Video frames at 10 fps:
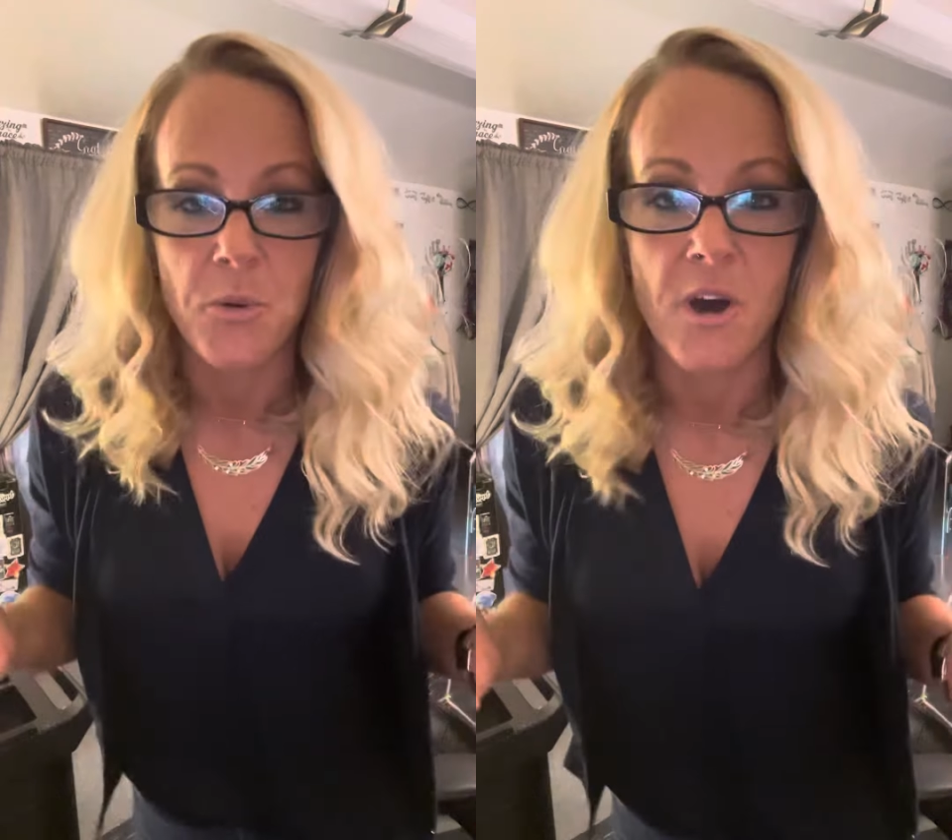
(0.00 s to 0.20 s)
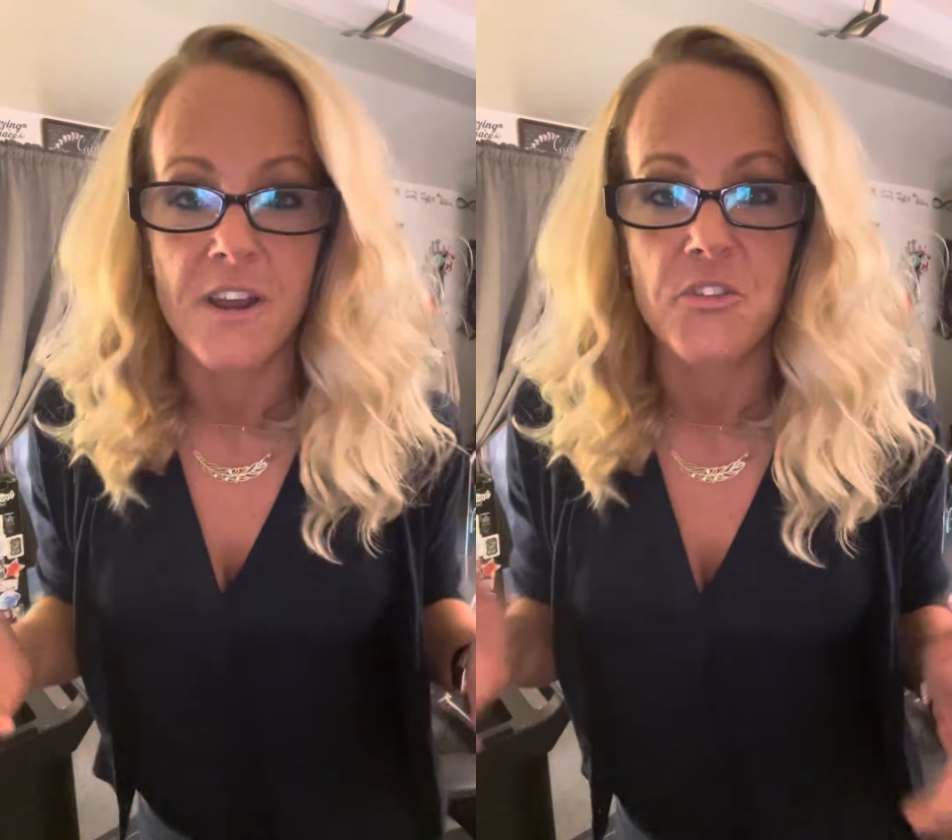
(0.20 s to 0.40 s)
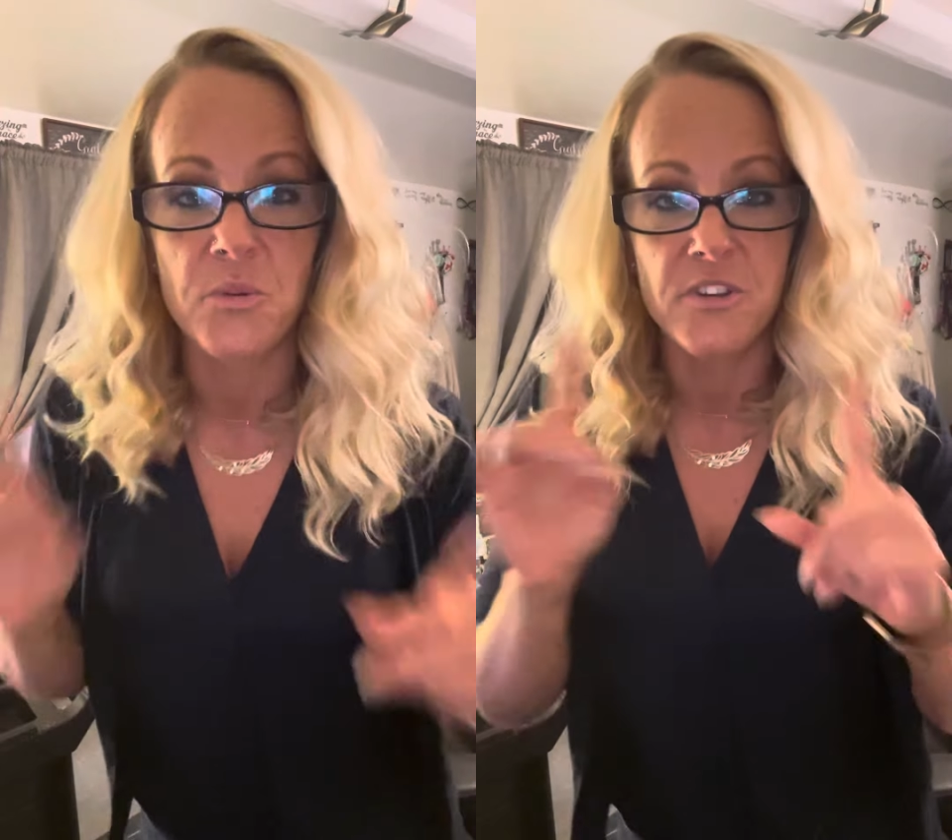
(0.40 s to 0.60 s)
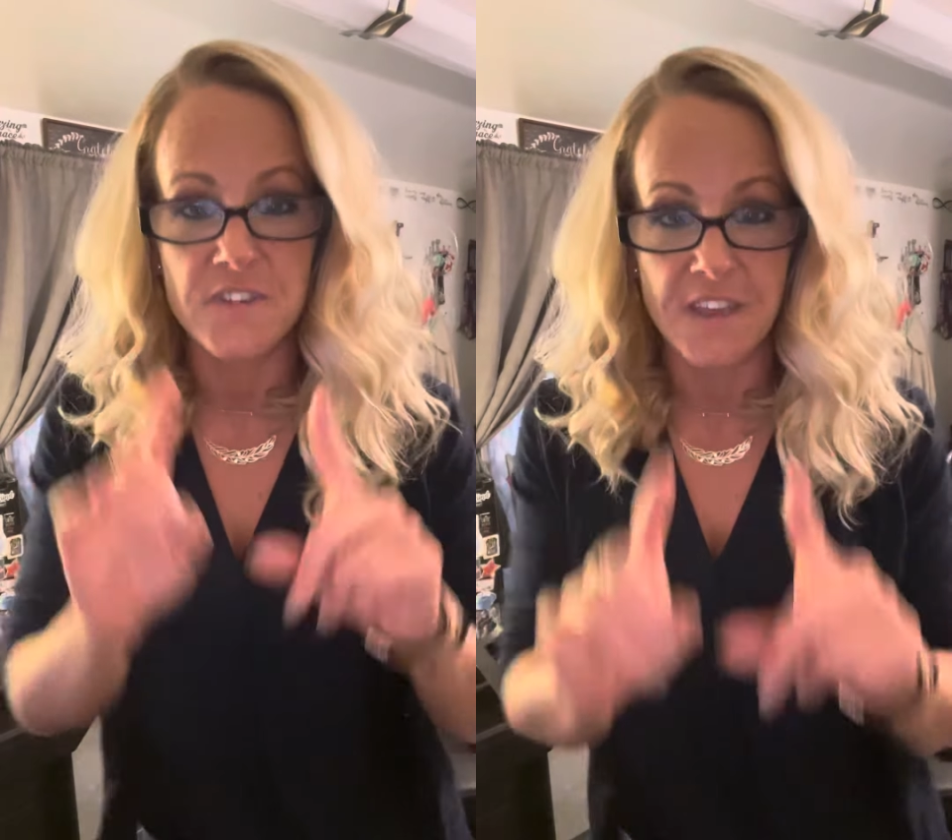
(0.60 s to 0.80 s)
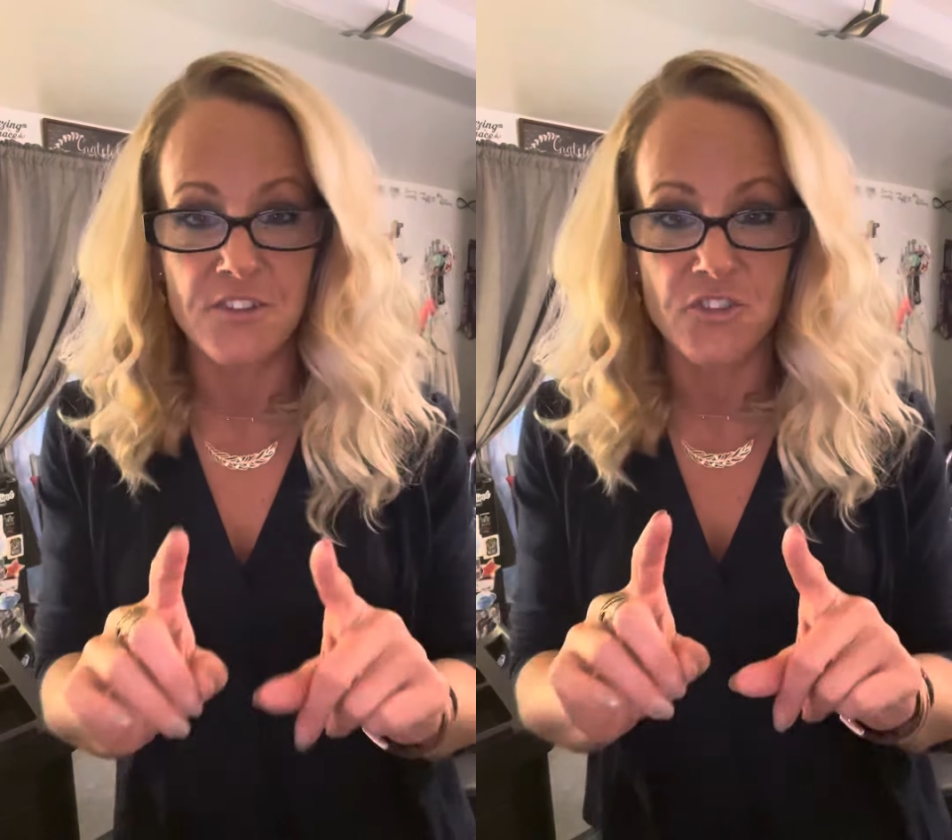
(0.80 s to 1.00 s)
products, where you
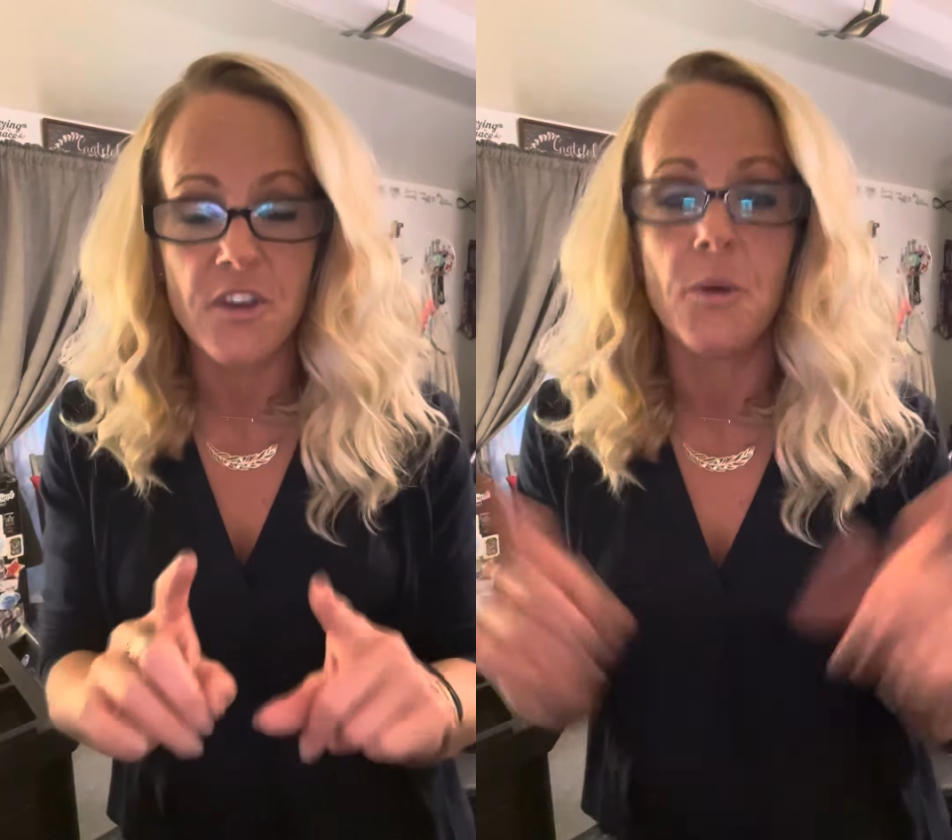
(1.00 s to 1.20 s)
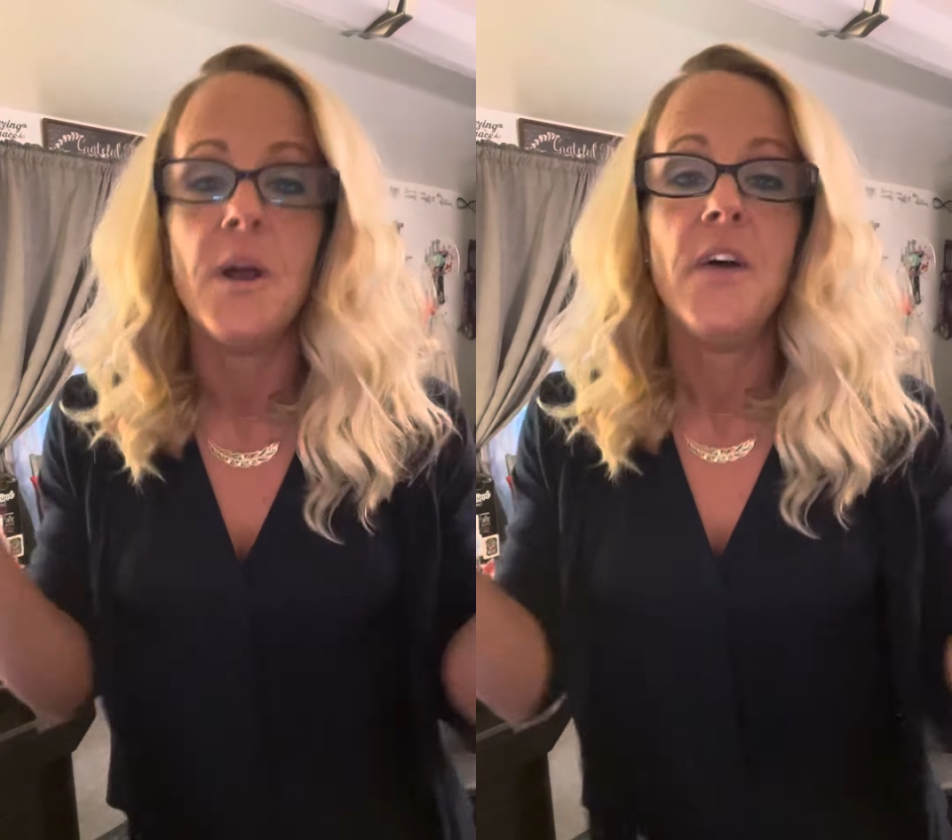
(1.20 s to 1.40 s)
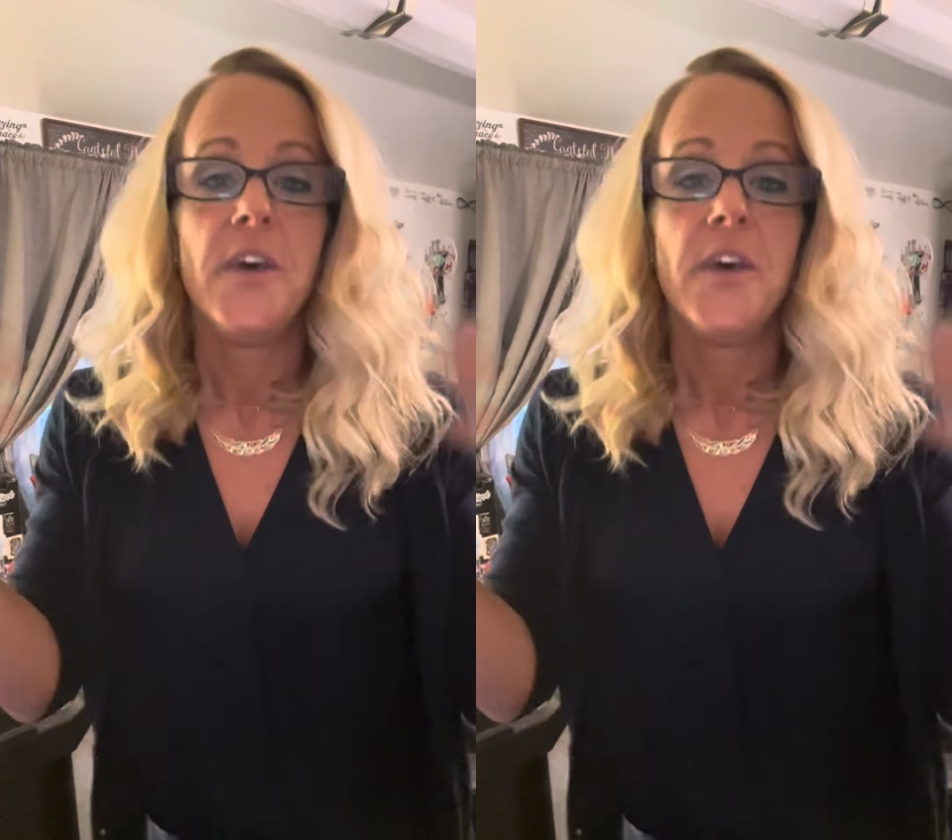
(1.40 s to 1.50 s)
take two,